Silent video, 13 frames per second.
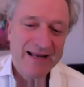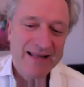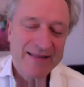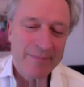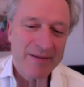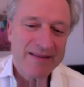
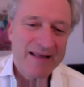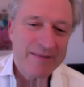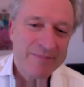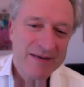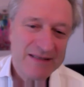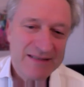but
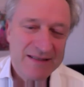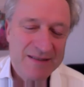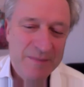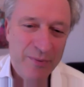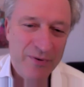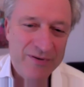that means it's
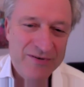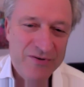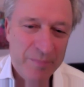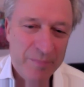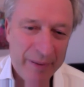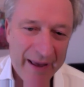important
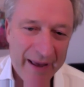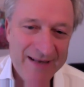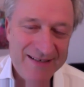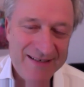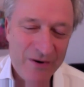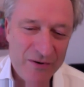to paint
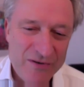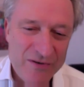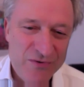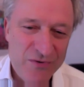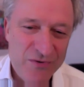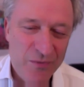and
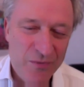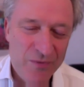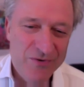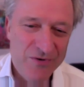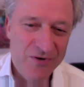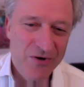also to
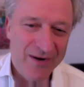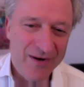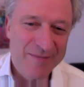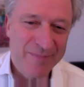look at